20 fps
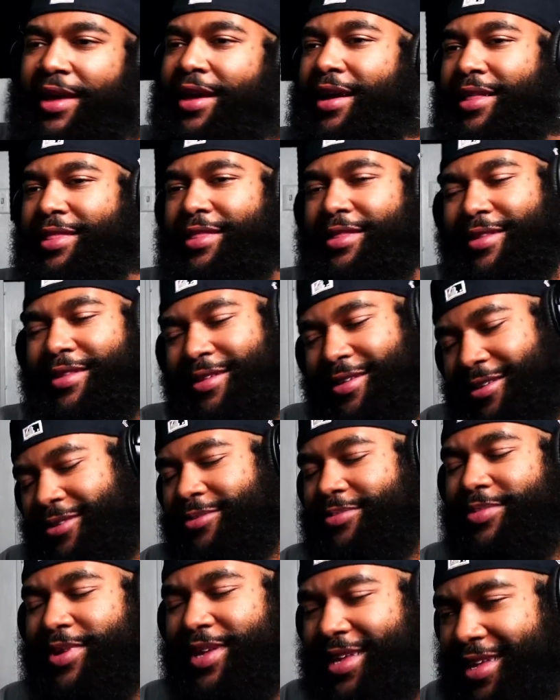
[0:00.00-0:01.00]
little
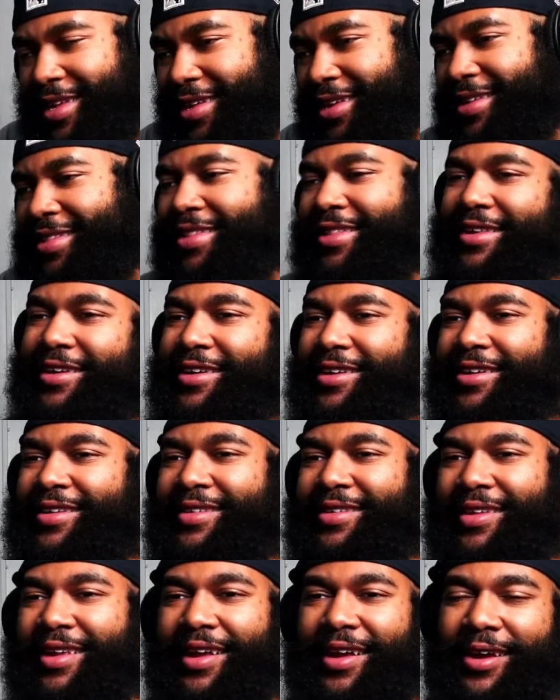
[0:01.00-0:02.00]
bitch. You know what I'm
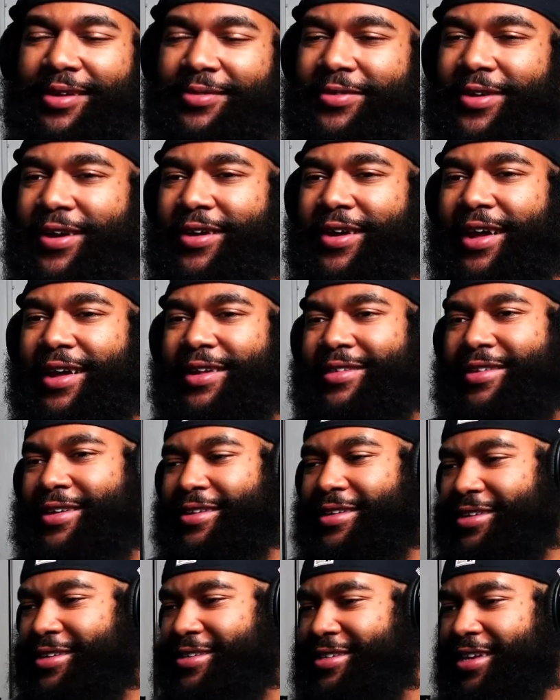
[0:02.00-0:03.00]
saying? Come on now, talk
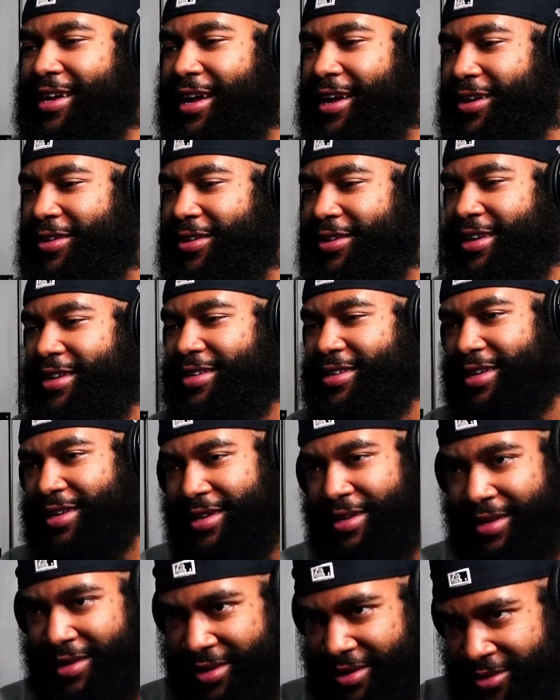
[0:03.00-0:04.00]
your shit,
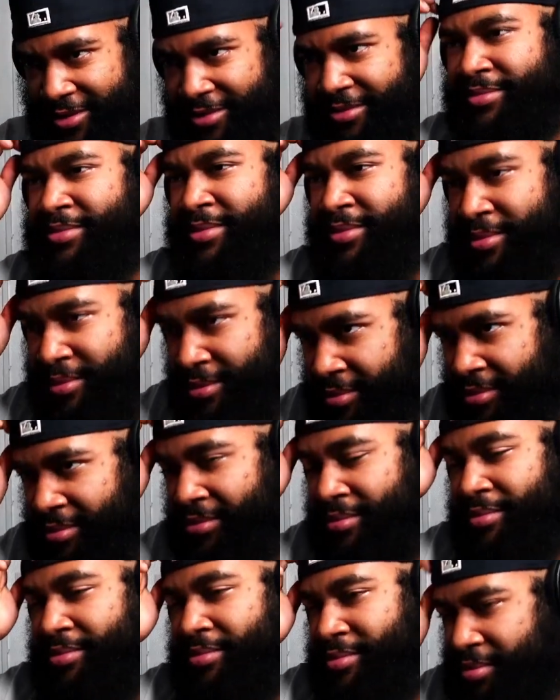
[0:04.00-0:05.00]
Reece. Yeah, she pay your
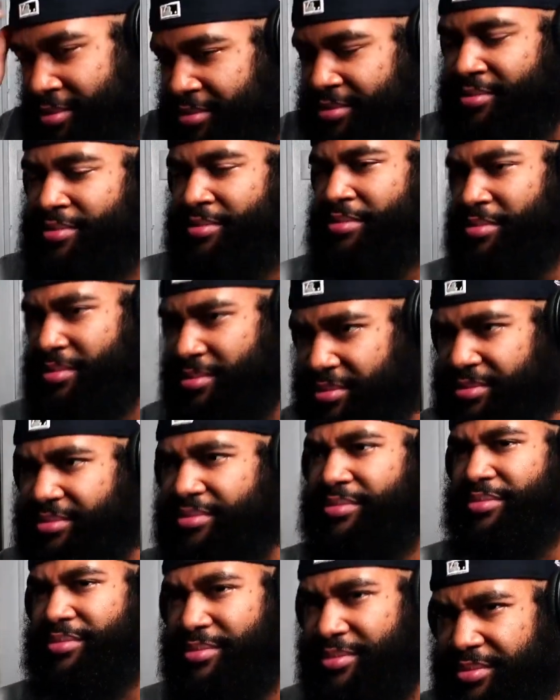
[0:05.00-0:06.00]
visit, the fuck I am private
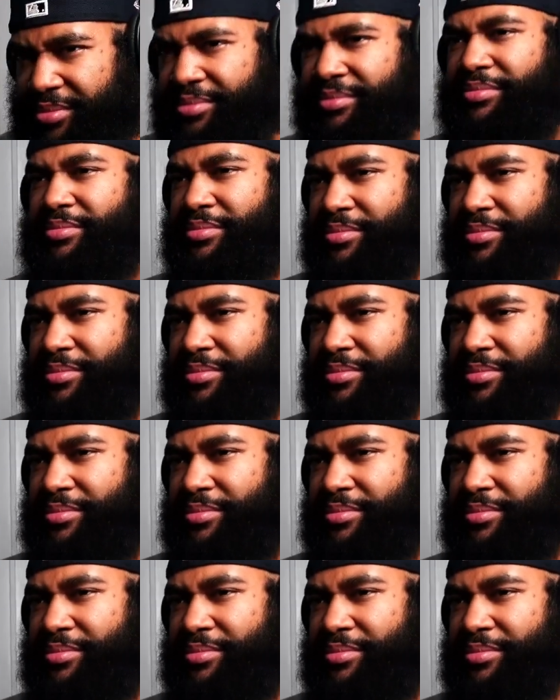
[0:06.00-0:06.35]
I hope it don't